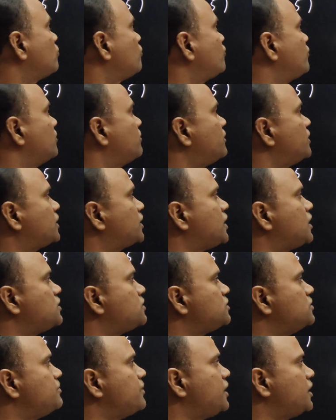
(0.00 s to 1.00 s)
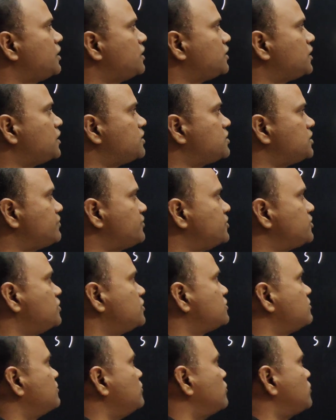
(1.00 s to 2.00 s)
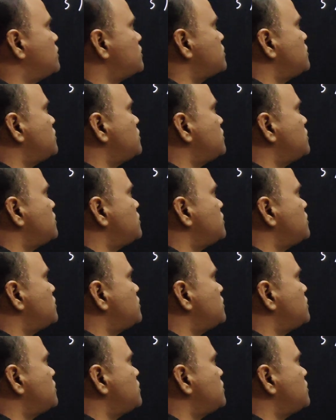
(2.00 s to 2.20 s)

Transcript: Fumaric acid, malic acid, which is more